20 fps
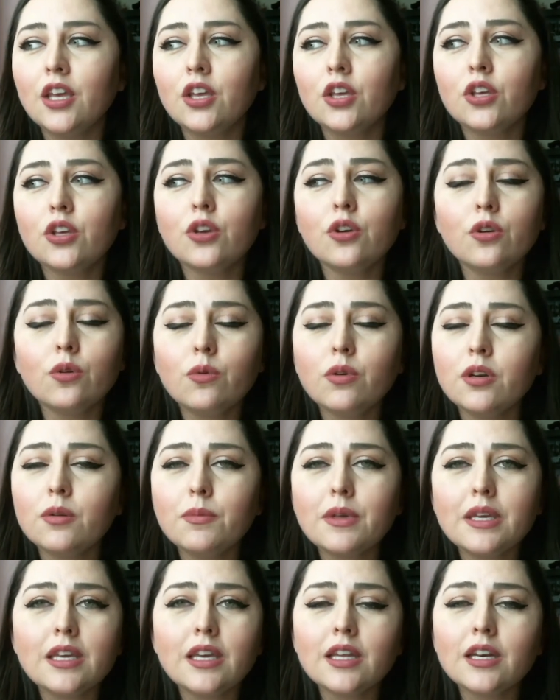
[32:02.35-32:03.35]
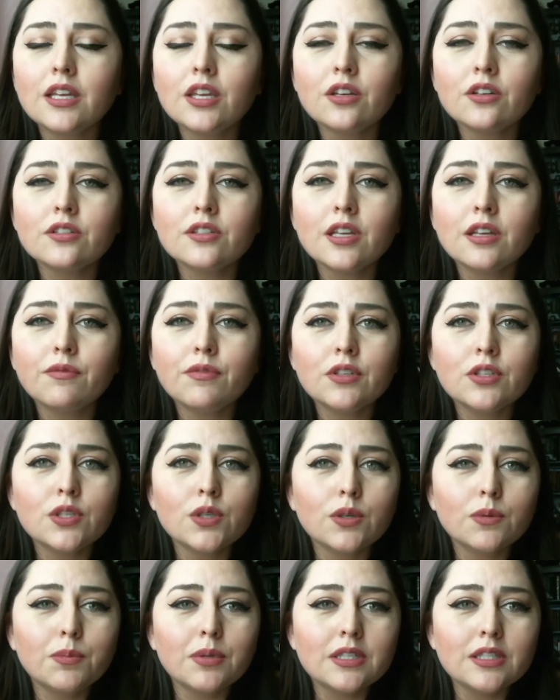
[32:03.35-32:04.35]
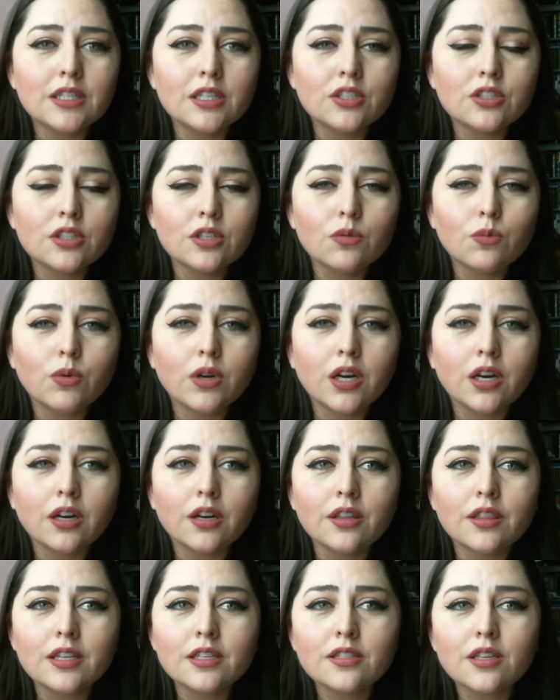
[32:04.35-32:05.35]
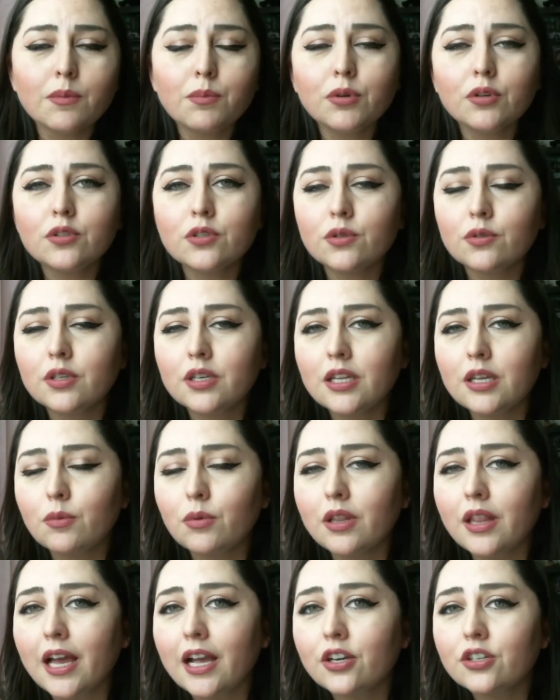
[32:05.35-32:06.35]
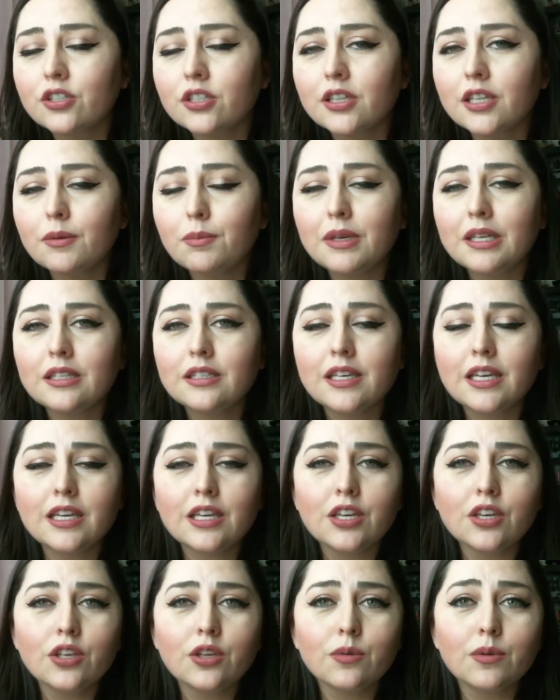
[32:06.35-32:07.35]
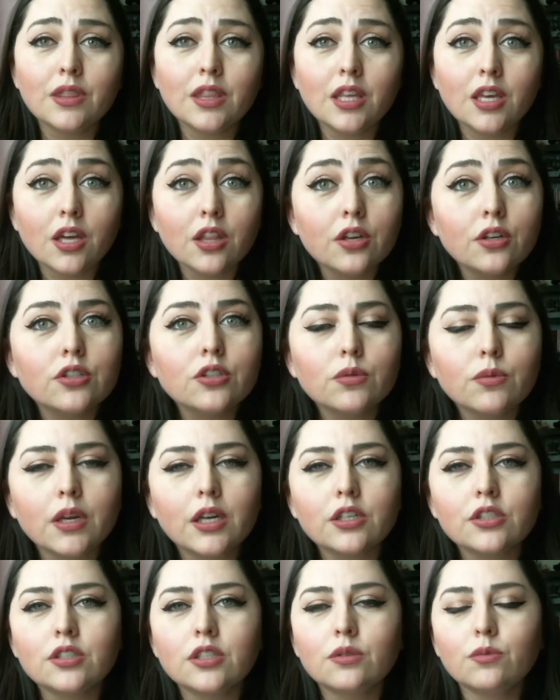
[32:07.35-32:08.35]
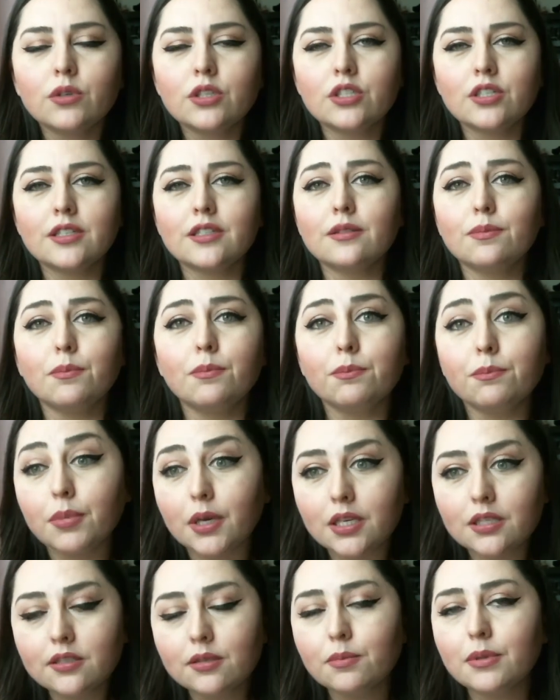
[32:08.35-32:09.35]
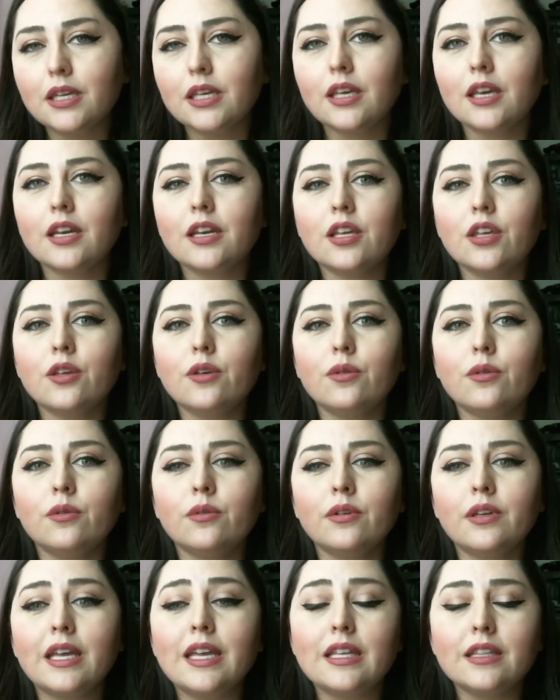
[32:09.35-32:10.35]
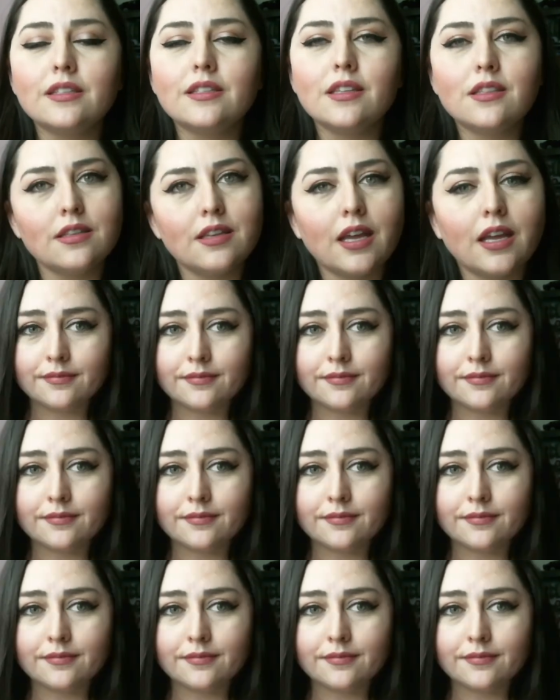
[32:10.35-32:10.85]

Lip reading: you don't want to be getting yourself into a position where this opportunity will actually be taking you in the other direction, which is possibly getting you into debt.